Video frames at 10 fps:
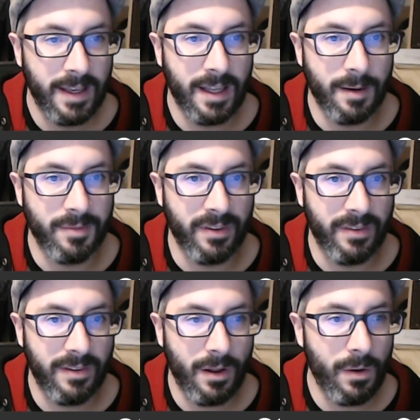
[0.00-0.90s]
And I'm just
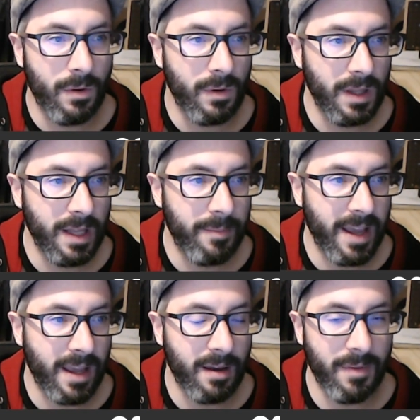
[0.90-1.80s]
slowly
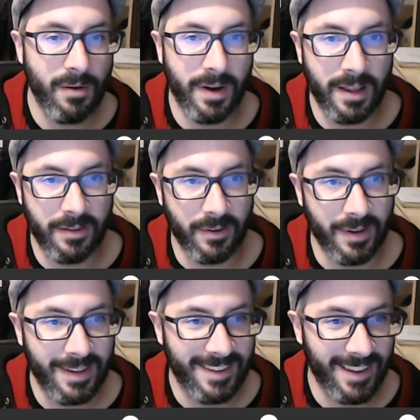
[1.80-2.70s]
making my way through
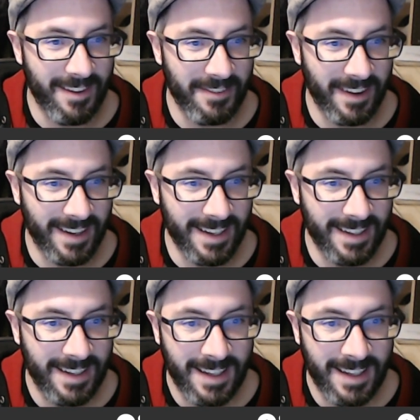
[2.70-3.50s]
it until I find it.